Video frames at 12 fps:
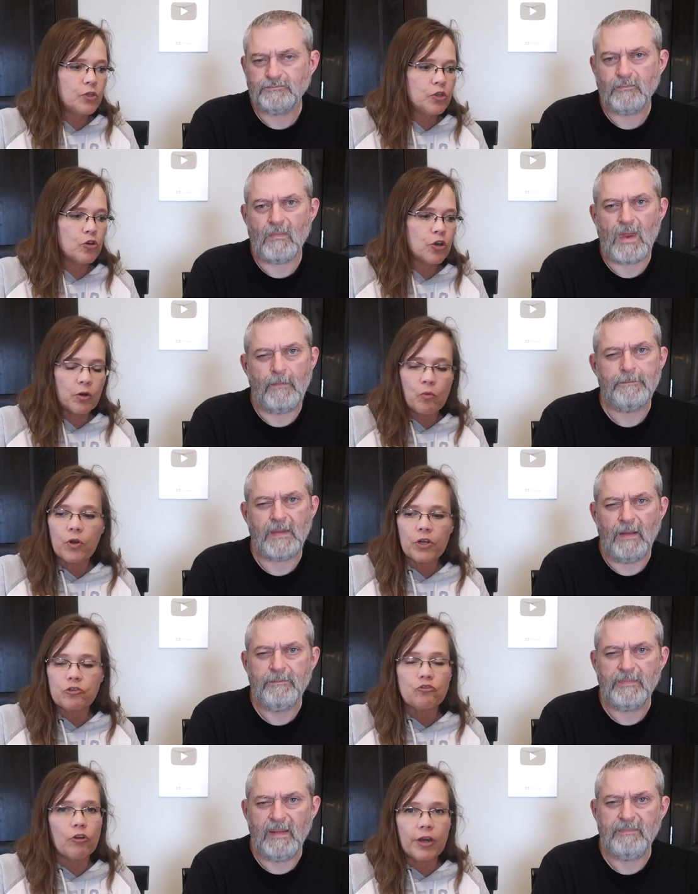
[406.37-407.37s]
Speaker 1: You're gonna
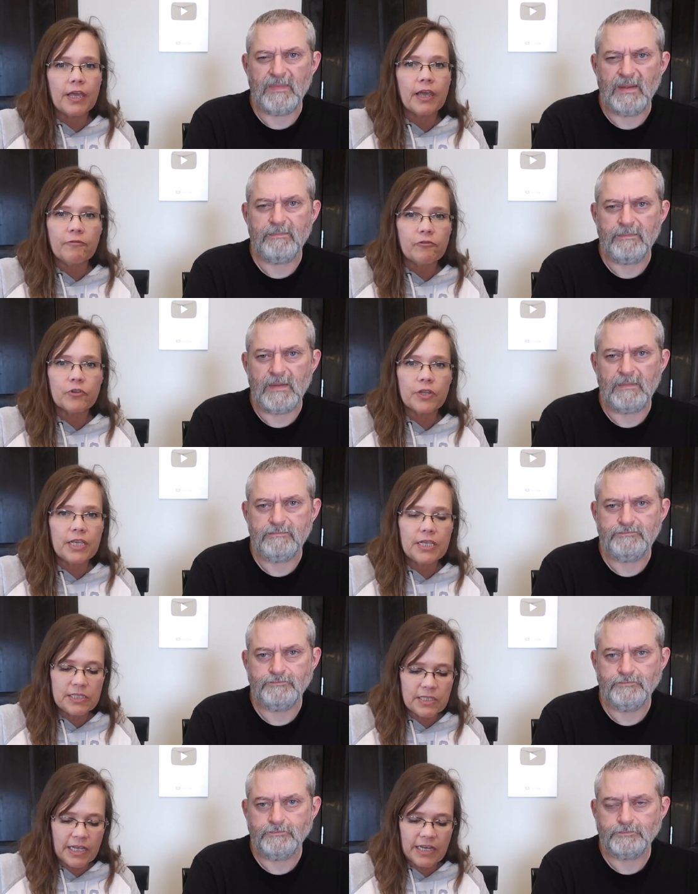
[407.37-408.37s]
want to drink after
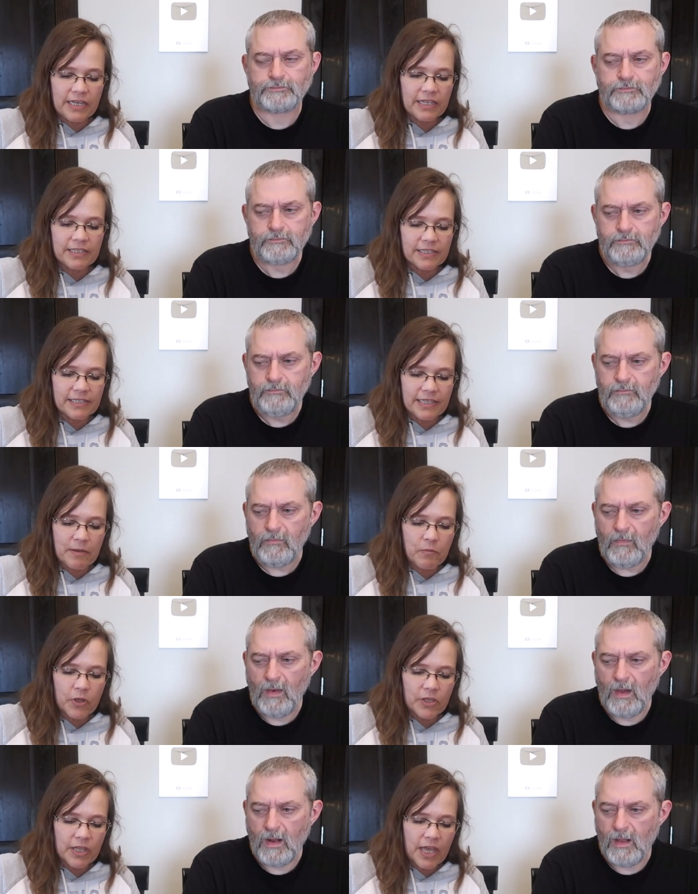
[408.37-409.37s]
these, and it doesn't seem
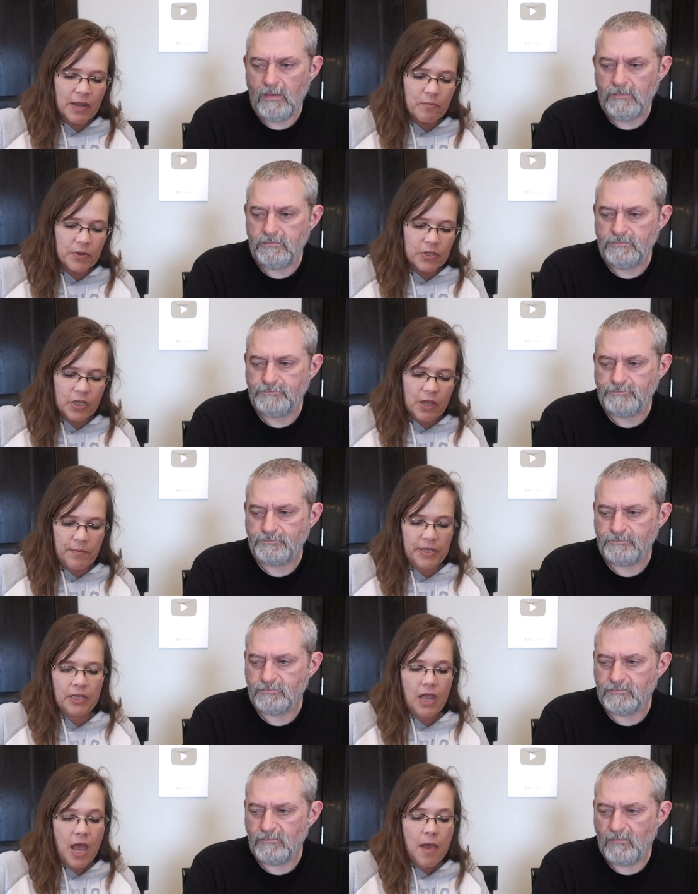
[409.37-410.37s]
like that, but I
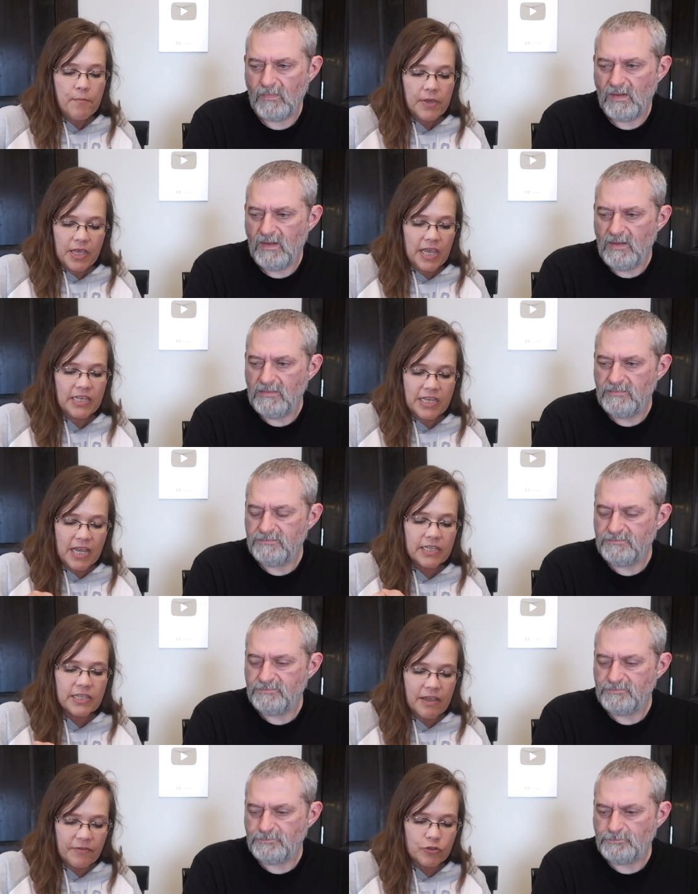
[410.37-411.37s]
mean, it
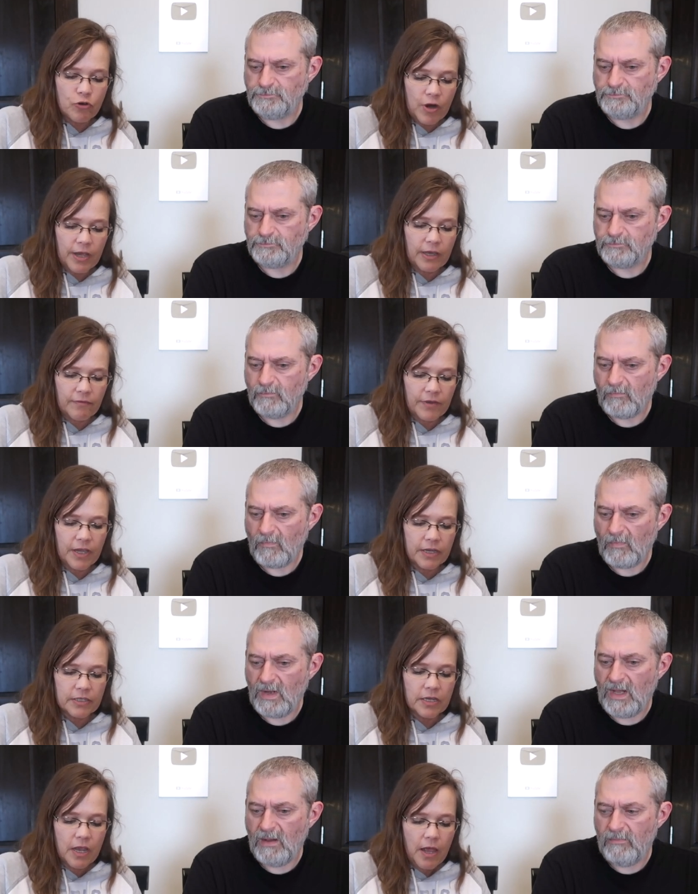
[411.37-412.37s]
does have a drying
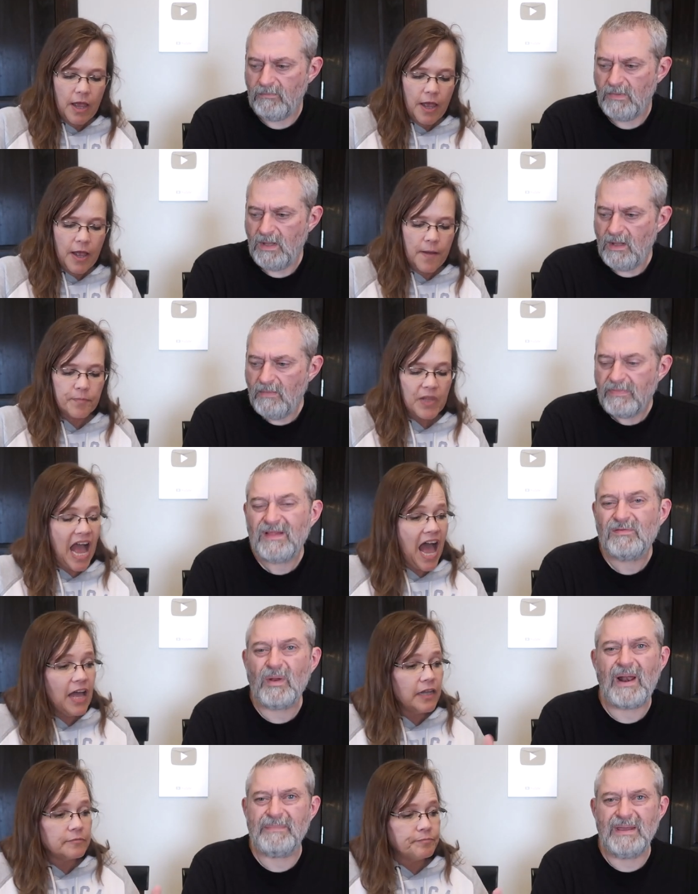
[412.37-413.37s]
effect.
Speaker 2: Yeah, um, that's
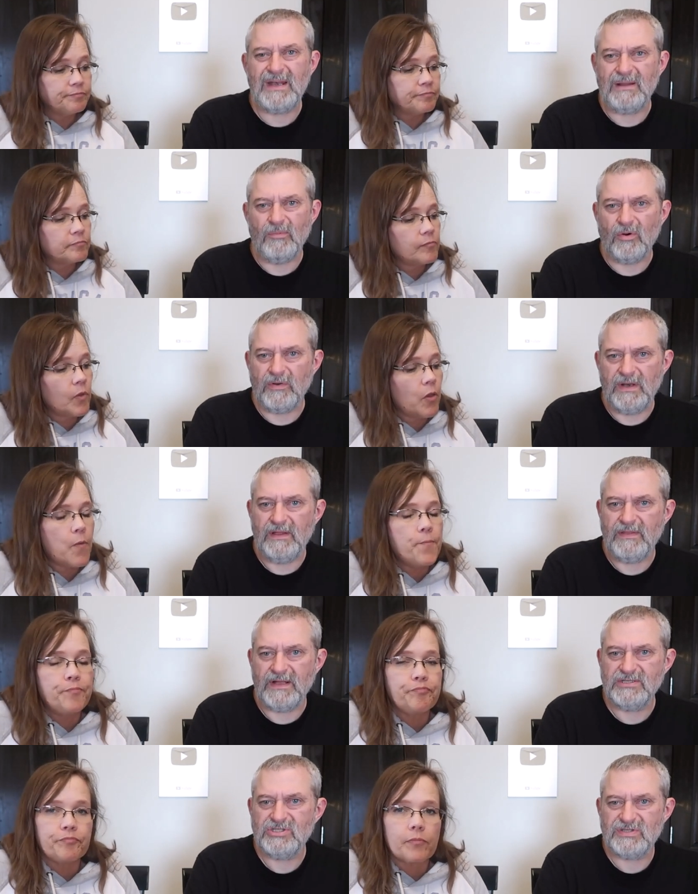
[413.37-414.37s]
I, what I'm getting more than
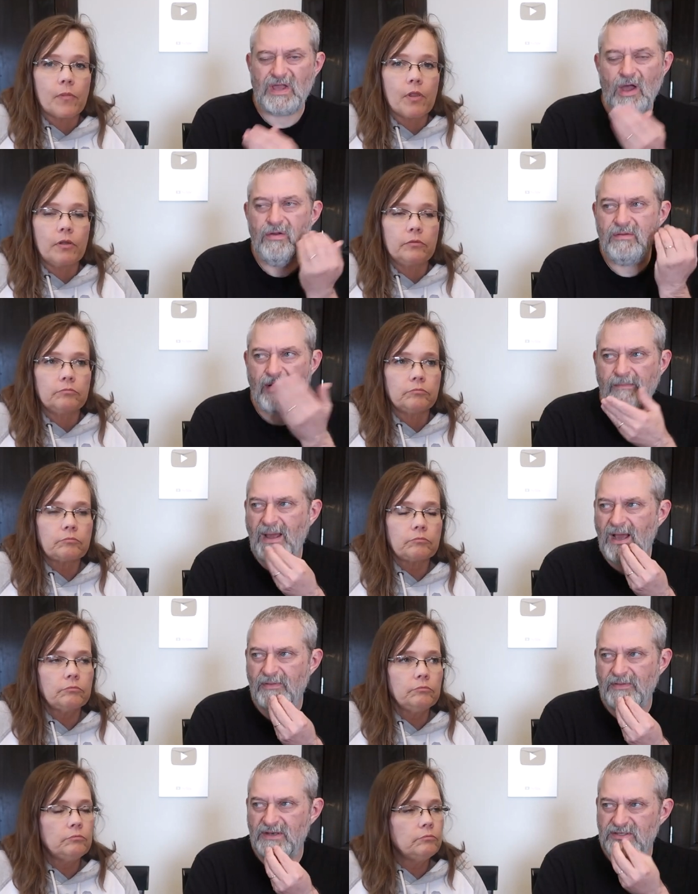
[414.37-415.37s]
anything. It's just coating my
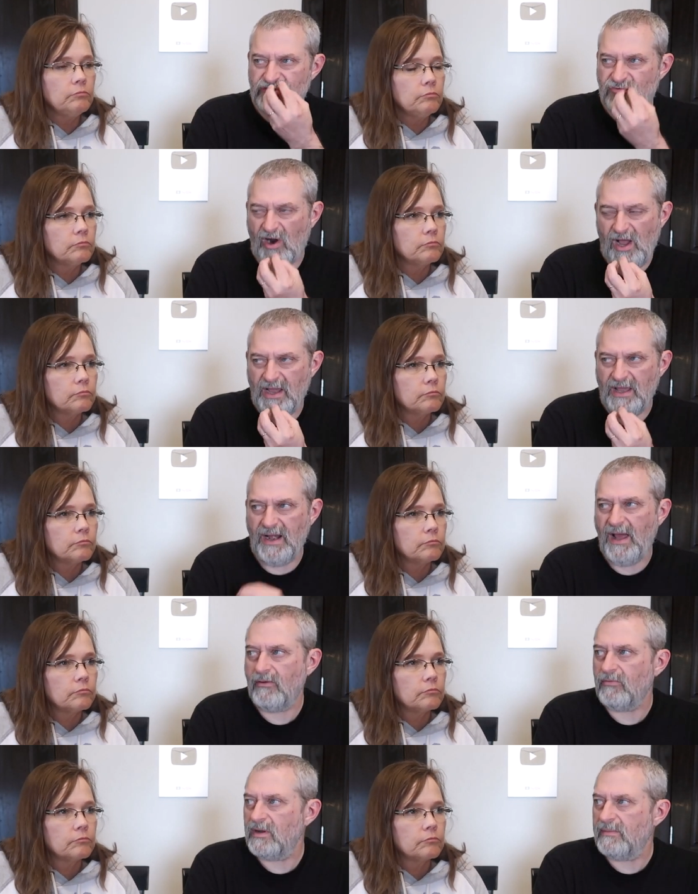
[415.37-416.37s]
mouth and it's drying it
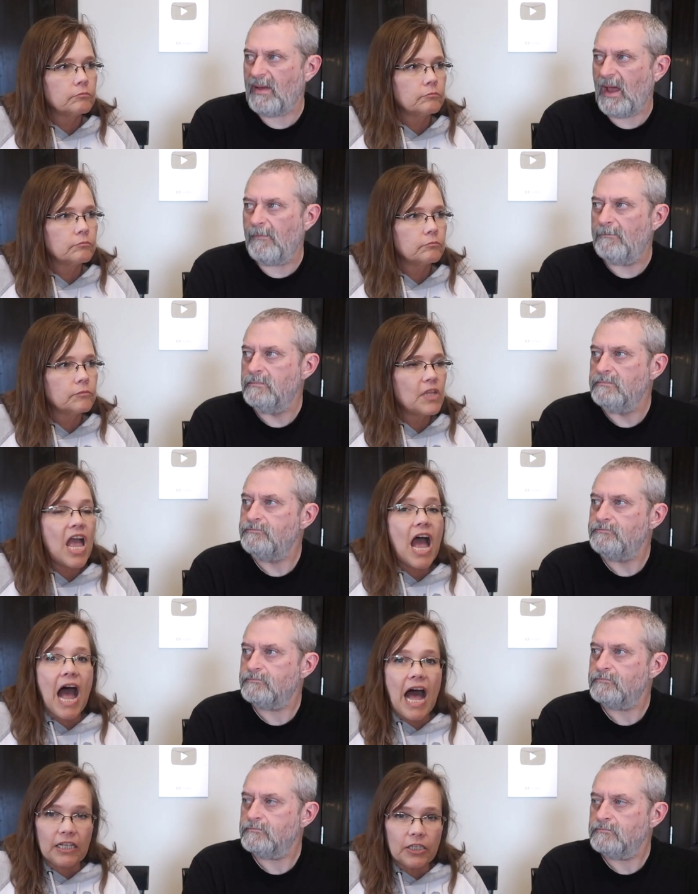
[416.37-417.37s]
out really bad.
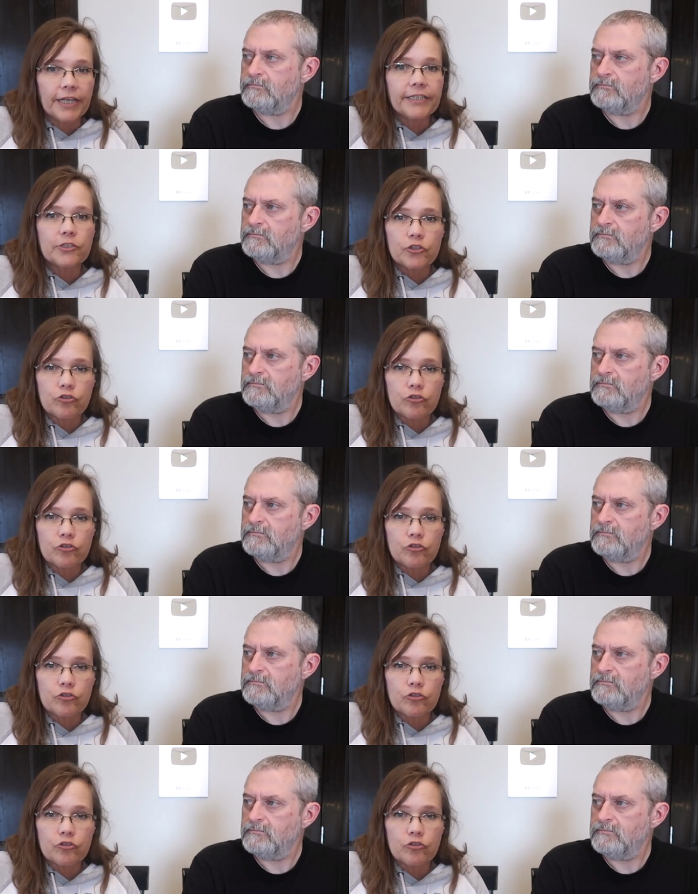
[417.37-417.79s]
Speaker 1: I like the